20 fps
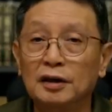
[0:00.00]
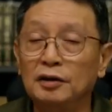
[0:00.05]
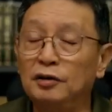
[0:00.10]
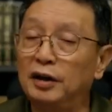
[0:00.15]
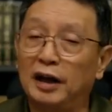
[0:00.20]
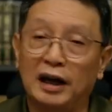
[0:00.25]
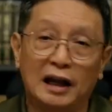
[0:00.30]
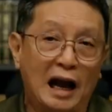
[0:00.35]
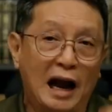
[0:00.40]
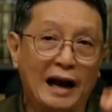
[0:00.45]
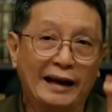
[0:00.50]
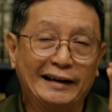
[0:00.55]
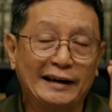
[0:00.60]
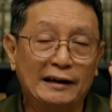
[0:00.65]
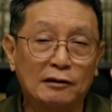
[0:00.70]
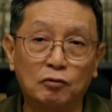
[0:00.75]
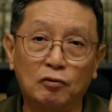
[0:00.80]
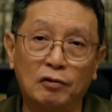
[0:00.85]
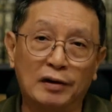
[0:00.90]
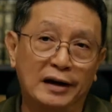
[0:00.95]
You can
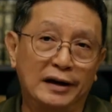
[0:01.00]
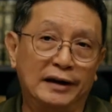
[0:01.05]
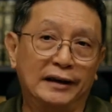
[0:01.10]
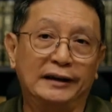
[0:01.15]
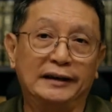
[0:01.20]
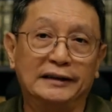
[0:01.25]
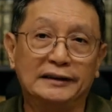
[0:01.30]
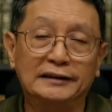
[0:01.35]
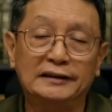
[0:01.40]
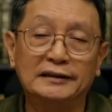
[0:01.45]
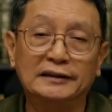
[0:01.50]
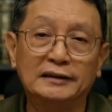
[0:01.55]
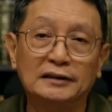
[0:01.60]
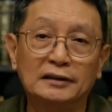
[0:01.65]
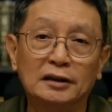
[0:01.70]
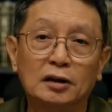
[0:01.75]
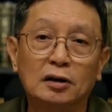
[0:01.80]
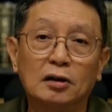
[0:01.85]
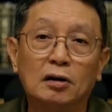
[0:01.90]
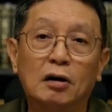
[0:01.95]
either whine
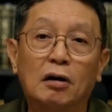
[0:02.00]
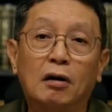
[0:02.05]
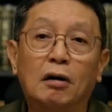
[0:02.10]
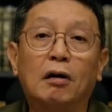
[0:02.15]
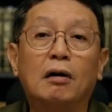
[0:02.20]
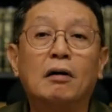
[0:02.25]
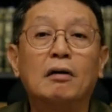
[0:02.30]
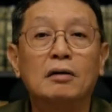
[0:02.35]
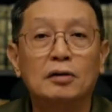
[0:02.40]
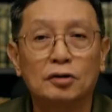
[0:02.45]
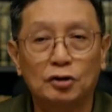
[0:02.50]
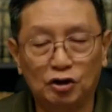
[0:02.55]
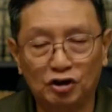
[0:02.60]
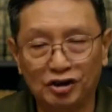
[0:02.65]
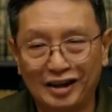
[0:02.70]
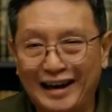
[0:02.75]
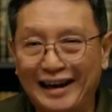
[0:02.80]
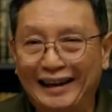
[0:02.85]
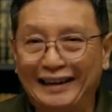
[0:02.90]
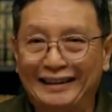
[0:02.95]
or
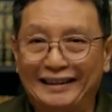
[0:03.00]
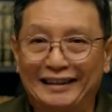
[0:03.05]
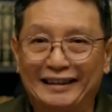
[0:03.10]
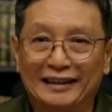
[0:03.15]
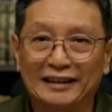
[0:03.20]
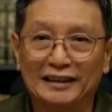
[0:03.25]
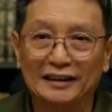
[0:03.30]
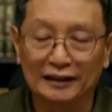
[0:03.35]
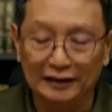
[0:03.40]
shine.